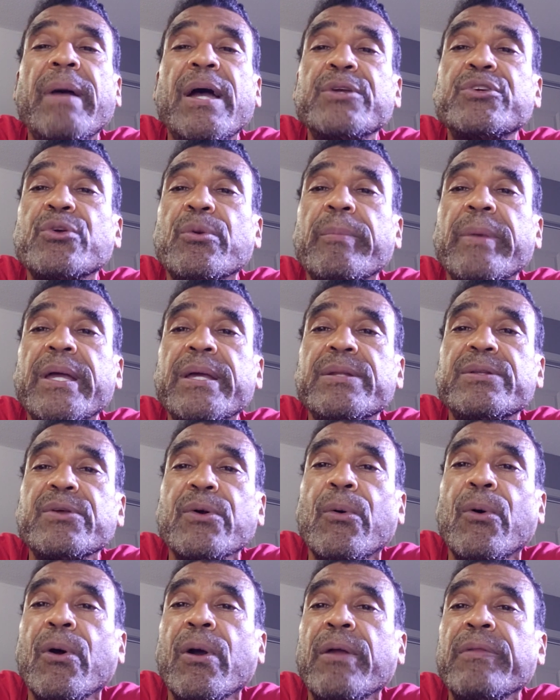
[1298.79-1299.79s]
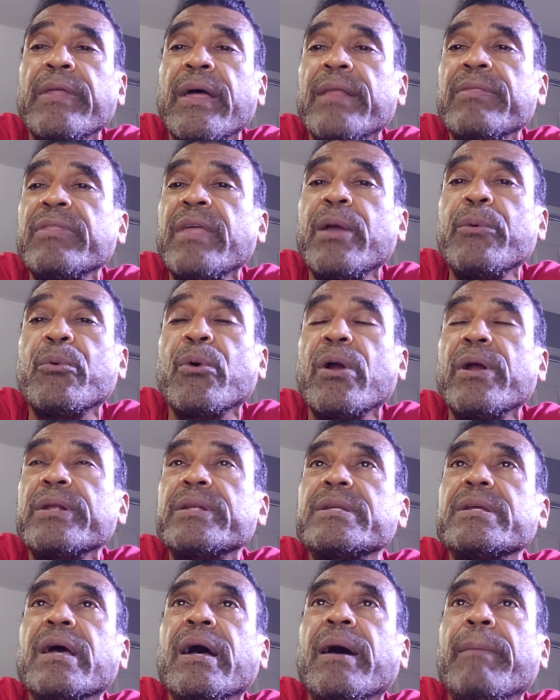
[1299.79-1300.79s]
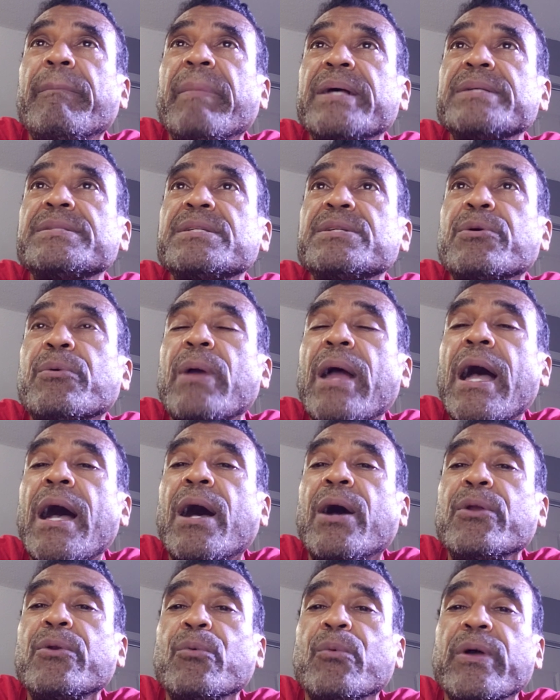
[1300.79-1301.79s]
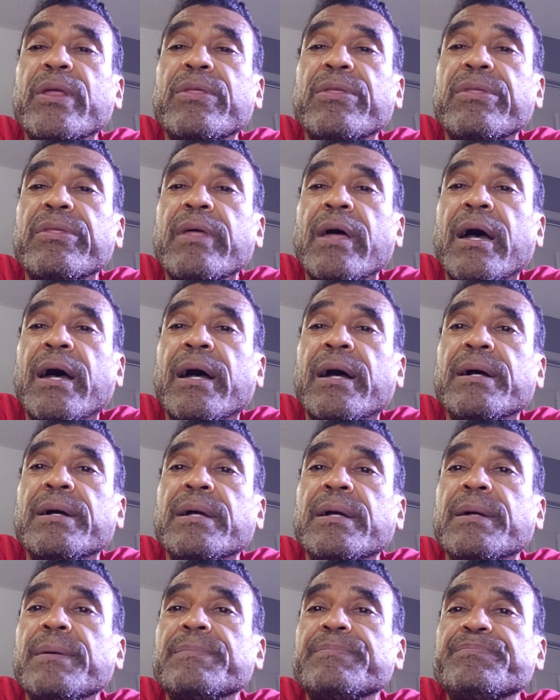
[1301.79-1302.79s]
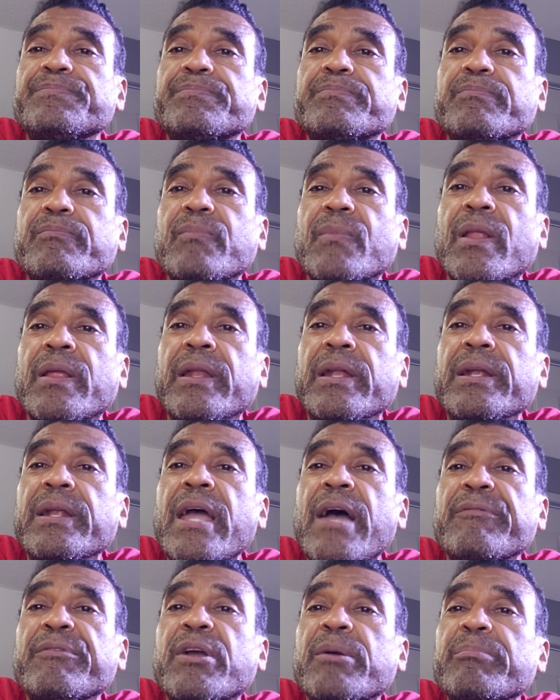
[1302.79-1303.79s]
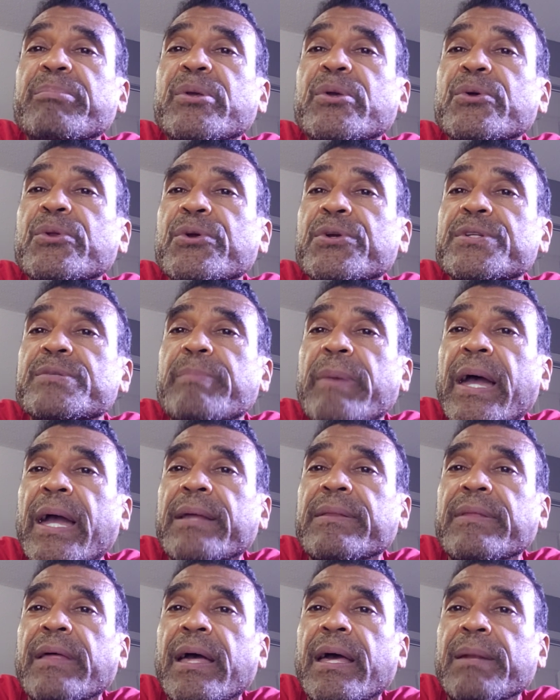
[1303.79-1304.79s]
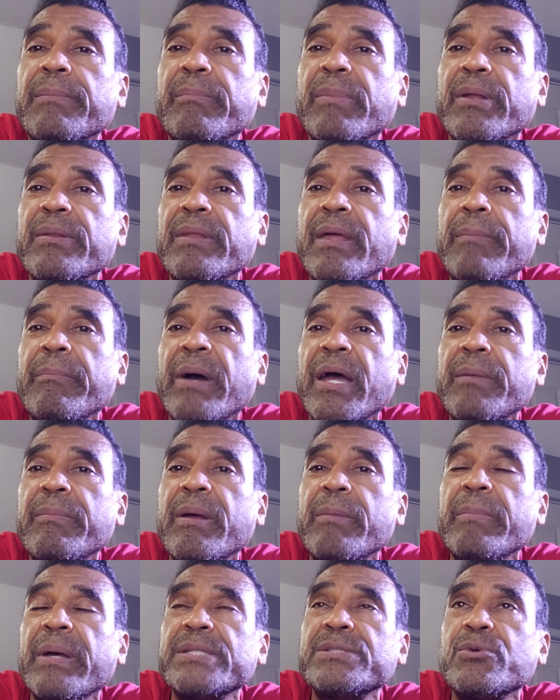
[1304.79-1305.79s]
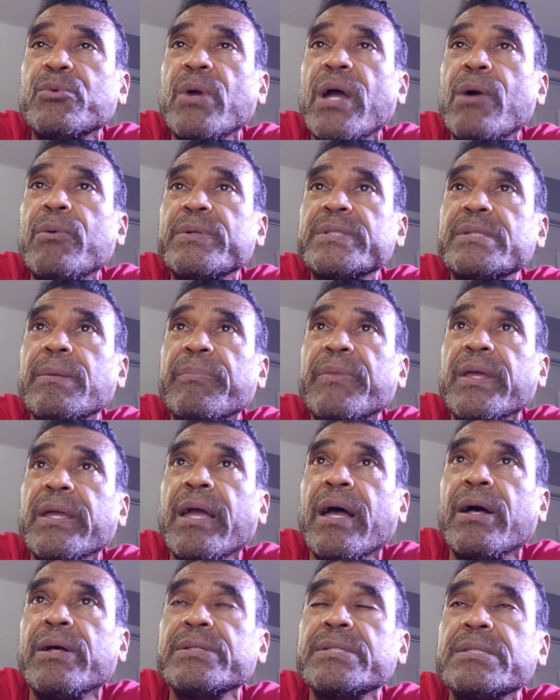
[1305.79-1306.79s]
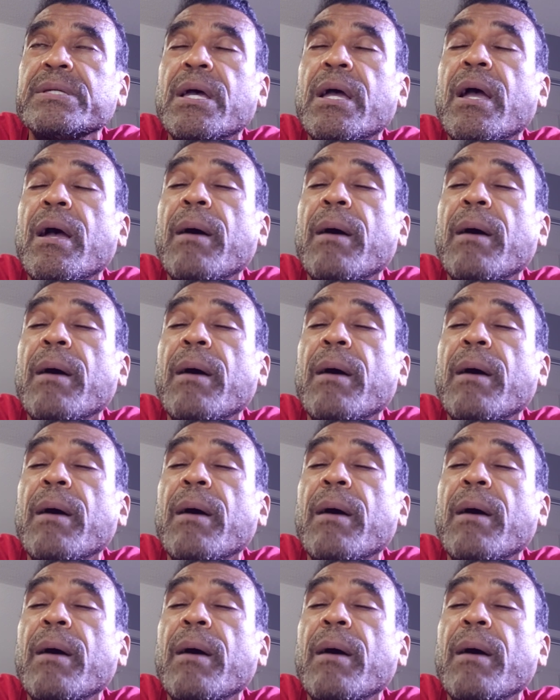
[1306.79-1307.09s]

measurement or that they weren't uh, messing around with uh, they didn't have computers back then but they might have been messing around with something else